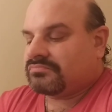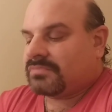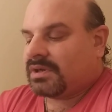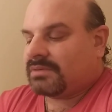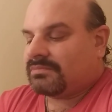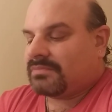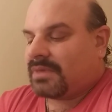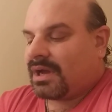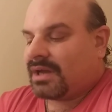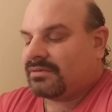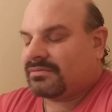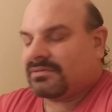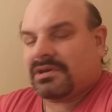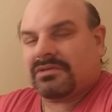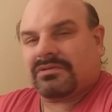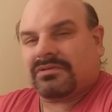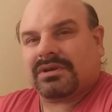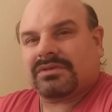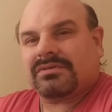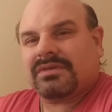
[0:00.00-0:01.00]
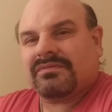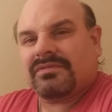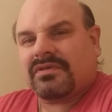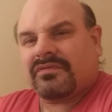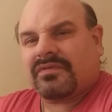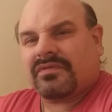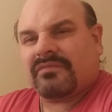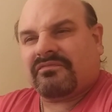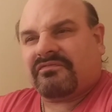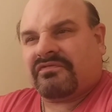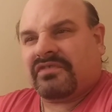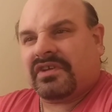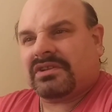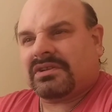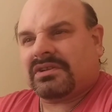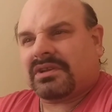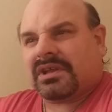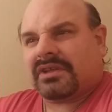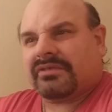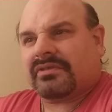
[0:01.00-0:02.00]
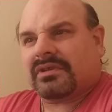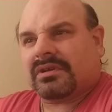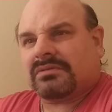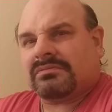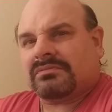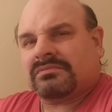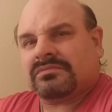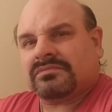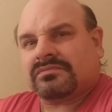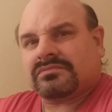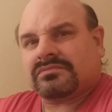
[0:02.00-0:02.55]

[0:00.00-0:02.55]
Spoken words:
I don't know. I don't even know if I'm feeling anything.